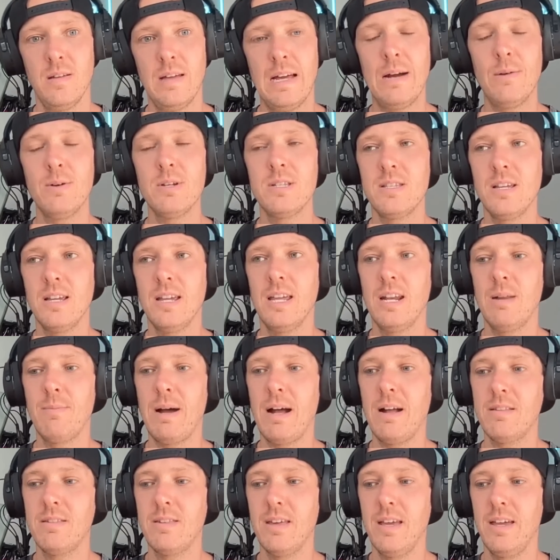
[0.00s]
was thinking
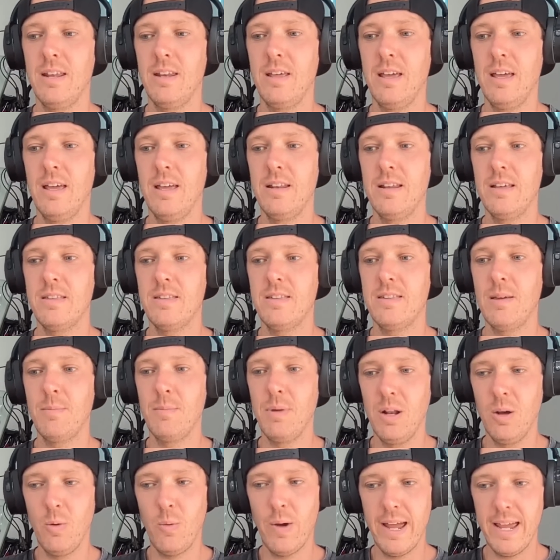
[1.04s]
about it in a
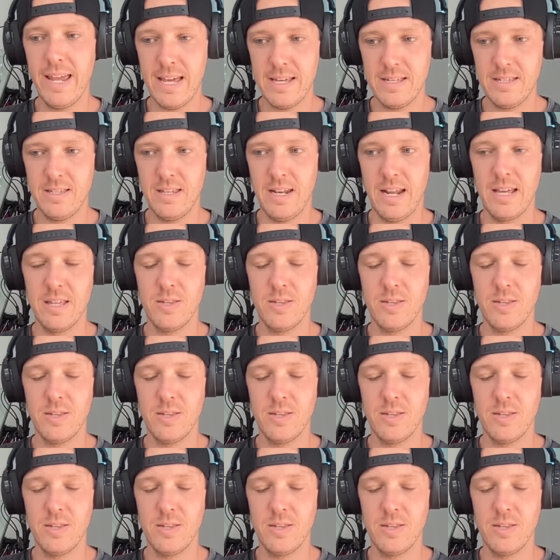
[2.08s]
similar way yesterday.